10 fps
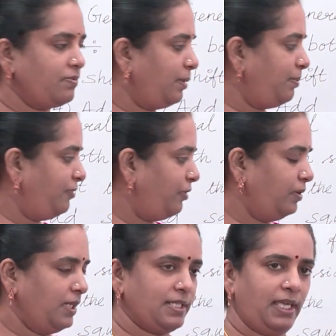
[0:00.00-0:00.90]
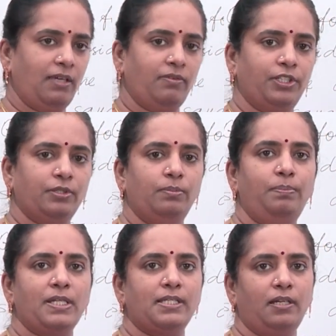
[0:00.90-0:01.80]
1 by 4 is equal to
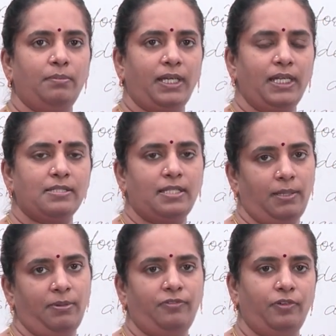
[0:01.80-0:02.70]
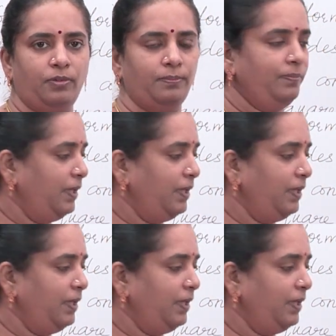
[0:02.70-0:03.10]
plus or minus 3 by 4.